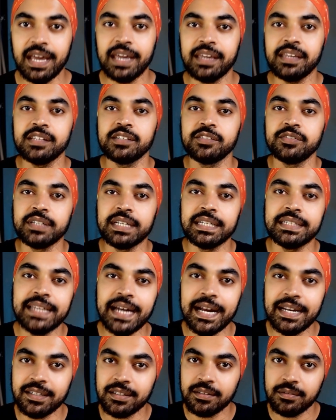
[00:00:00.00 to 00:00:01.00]
I can read
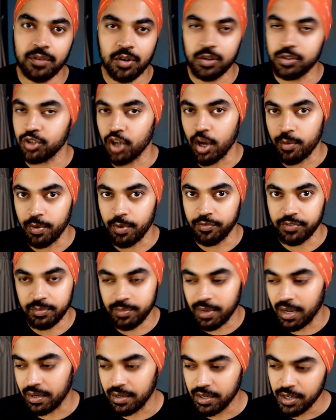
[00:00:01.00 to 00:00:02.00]
that on top of the
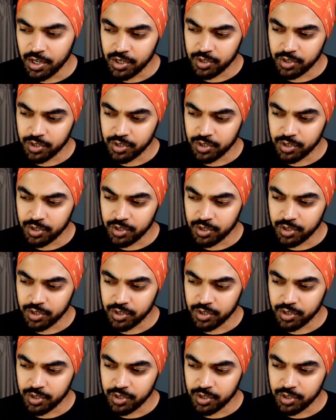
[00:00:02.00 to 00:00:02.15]
bar.